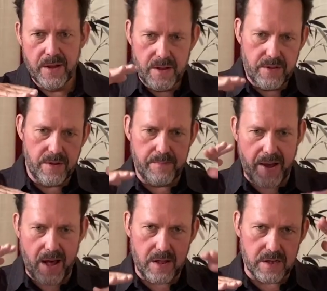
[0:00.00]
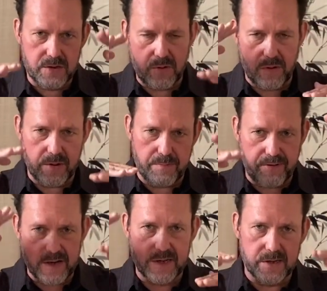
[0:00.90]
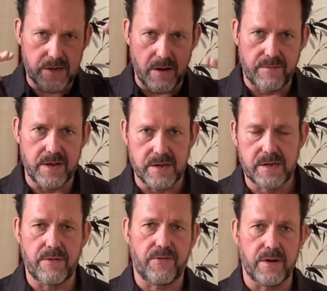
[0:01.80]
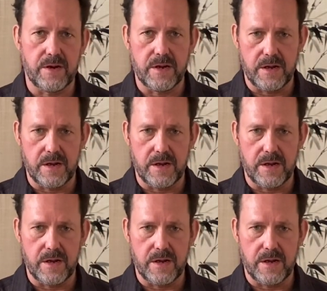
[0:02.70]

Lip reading: the balance or the presence of these different